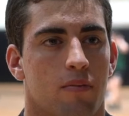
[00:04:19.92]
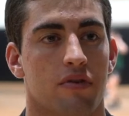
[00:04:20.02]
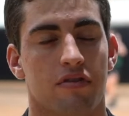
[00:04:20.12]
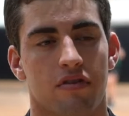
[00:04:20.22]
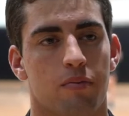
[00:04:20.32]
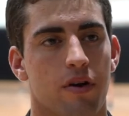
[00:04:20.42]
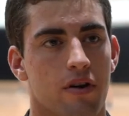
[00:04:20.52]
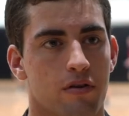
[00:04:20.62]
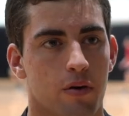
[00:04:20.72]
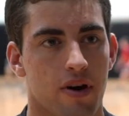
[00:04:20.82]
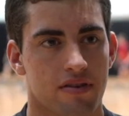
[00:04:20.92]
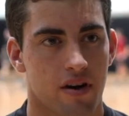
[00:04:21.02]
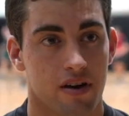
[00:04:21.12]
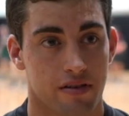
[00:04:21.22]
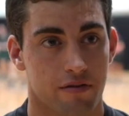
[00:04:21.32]
Mr. Spearritt is always
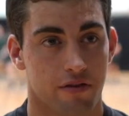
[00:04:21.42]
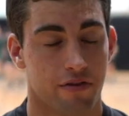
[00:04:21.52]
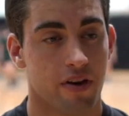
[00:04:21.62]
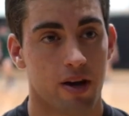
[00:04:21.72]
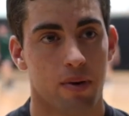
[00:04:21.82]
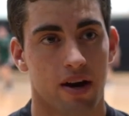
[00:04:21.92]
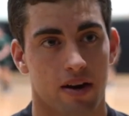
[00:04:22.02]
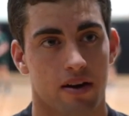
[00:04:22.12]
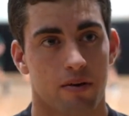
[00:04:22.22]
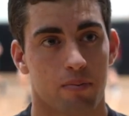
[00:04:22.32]
asking for feedback